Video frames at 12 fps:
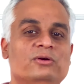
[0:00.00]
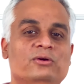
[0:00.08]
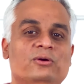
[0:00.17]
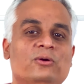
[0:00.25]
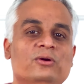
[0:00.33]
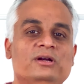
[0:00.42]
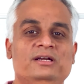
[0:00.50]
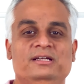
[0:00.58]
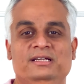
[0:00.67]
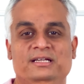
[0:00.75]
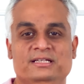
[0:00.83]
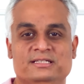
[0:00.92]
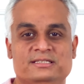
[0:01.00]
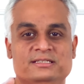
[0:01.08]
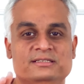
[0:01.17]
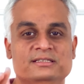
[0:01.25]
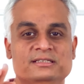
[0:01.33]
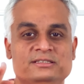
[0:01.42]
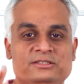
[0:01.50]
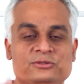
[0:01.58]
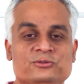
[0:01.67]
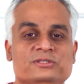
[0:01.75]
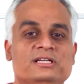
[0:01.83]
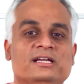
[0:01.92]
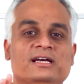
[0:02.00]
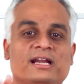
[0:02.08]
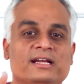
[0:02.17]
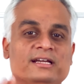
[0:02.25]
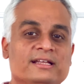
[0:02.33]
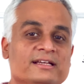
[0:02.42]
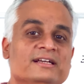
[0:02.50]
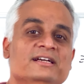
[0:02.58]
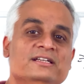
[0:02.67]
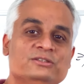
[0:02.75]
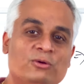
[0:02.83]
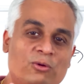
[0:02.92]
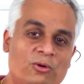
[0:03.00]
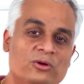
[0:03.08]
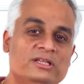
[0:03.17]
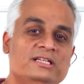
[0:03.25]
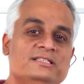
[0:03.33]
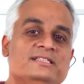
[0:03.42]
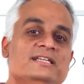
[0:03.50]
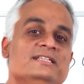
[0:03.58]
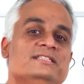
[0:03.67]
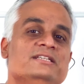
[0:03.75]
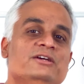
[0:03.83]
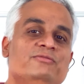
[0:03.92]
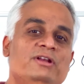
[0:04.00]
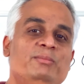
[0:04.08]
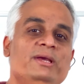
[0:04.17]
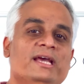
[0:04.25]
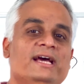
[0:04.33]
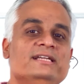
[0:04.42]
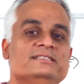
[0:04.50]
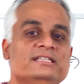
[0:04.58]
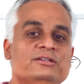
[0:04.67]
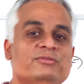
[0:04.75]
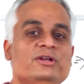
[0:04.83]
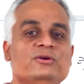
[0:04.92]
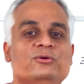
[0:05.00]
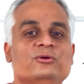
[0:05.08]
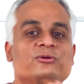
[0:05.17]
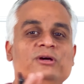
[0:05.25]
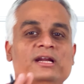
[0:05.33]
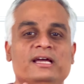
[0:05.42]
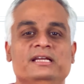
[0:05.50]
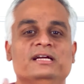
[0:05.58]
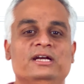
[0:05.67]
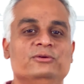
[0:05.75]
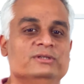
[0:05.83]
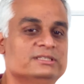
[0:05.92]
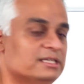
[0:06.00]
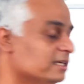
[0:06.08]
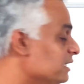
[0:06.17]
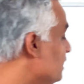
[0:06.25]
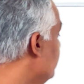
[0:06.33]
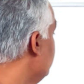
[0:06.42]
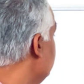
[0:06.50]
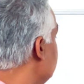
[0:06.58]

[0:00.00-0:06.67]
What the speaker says: goal is chosen correctly? So all these things will be answered when you go to the right advisor. In